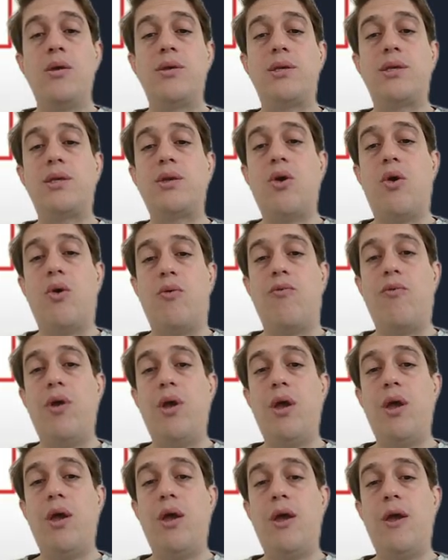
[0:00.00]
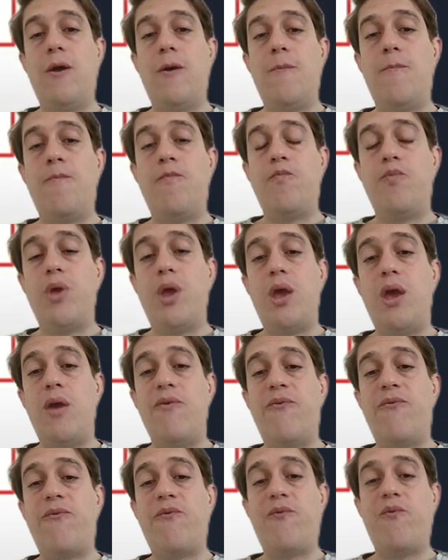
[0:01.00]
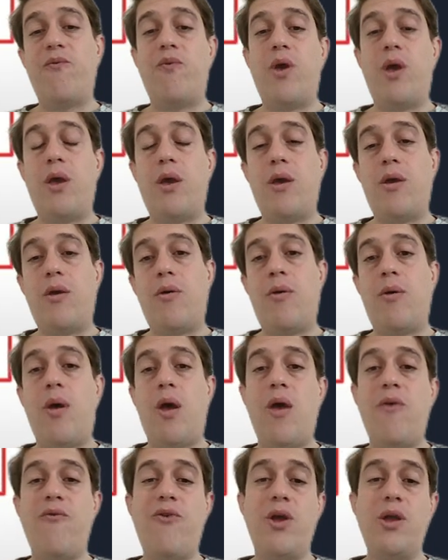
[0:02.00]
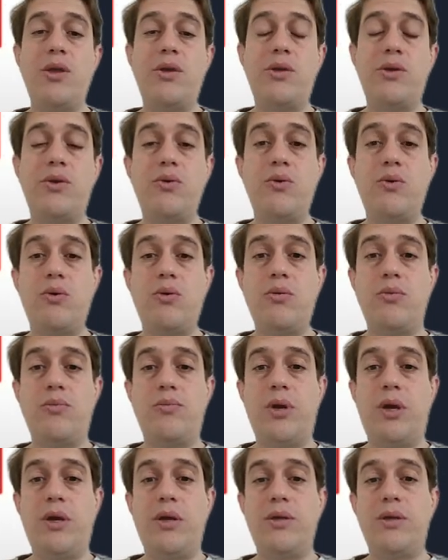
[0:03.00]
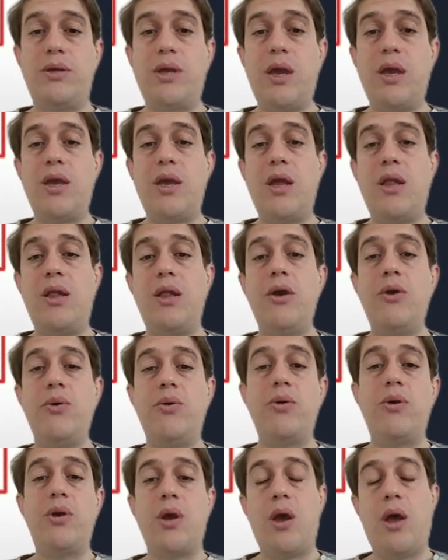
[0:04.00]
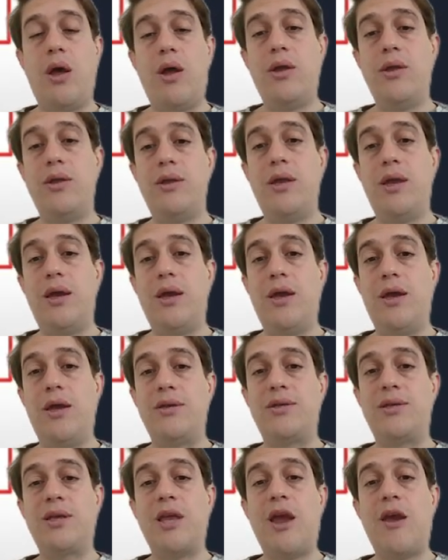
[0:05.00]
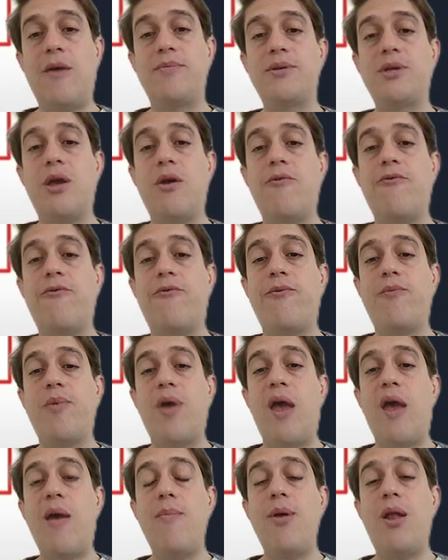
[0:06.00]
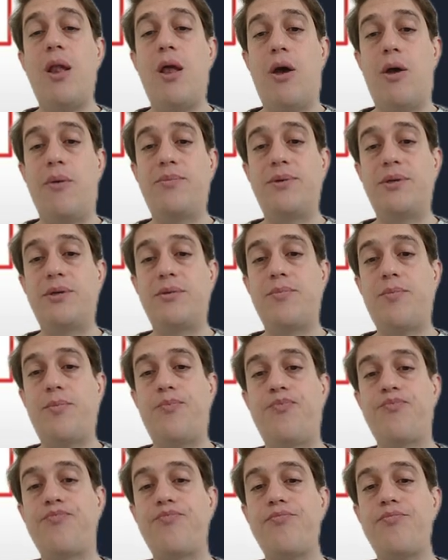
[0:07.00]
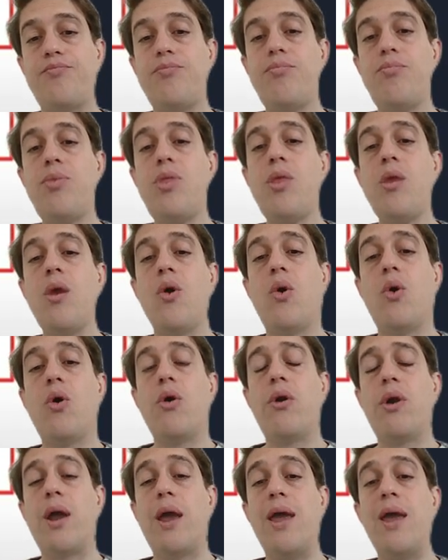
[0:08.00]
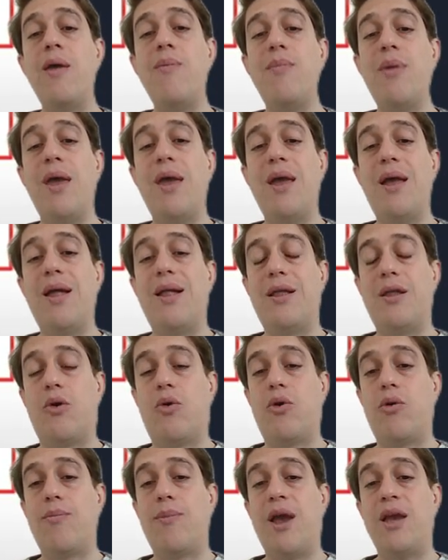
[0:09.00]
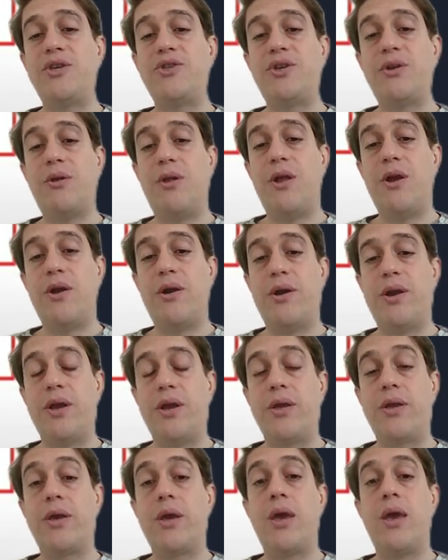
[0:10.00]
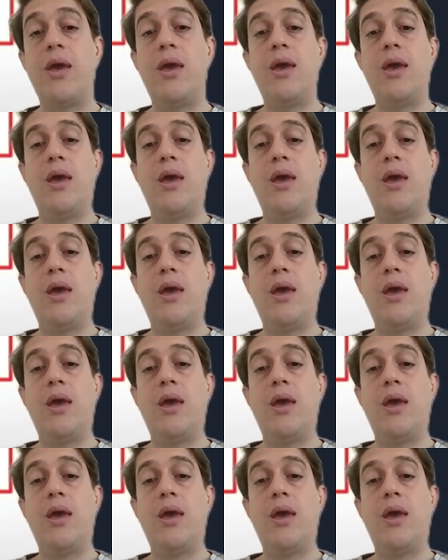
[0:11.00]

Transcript: So, if I want to take a look on the steps of MLOps or ML or machine learning